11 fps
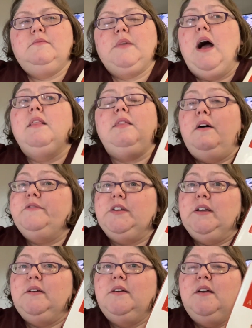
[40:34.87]
I loved
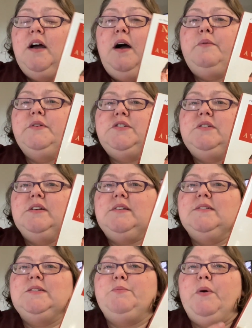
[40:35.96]
it. I wish
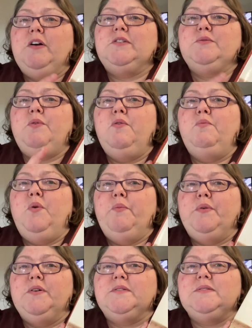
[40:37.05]
Nicholas Sparks wrote more
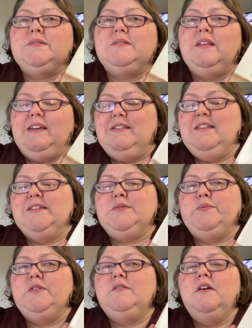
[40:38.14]
books like this
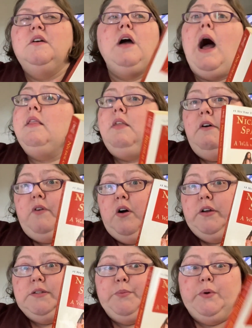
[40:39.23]
one. I love all
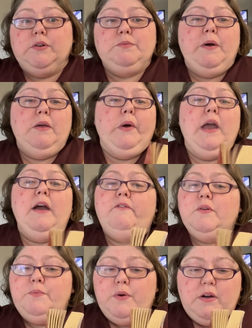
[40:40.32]
his books, by the way. Every
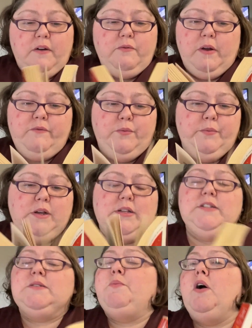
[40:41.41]
book I've read from
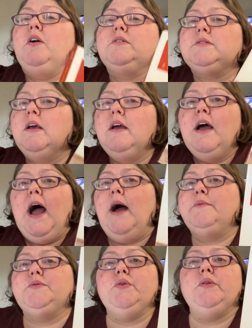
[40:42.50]
Nicholas Sparks,
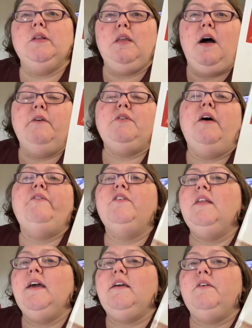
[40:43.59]
absolutely loved. I feel
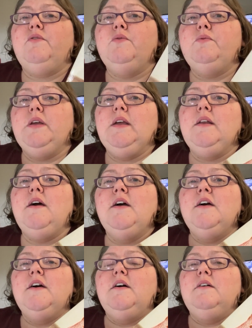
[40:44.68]
like if you need
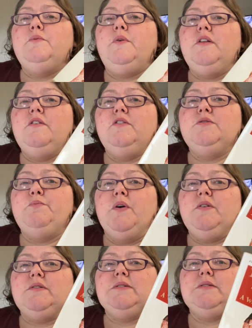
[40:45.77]
one of those
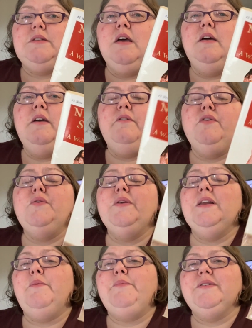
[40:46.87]
books, if you
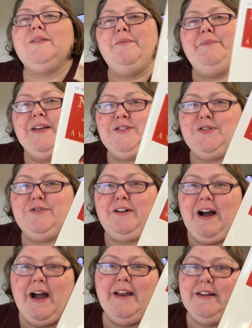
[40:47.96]
need a book that makes you
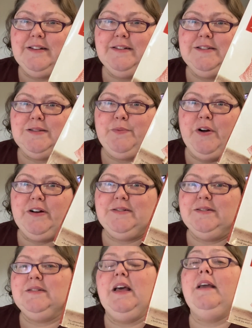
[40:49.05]
cry, Nicholas Sparks
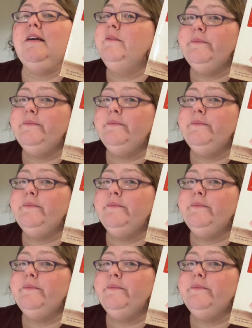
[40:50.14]
is like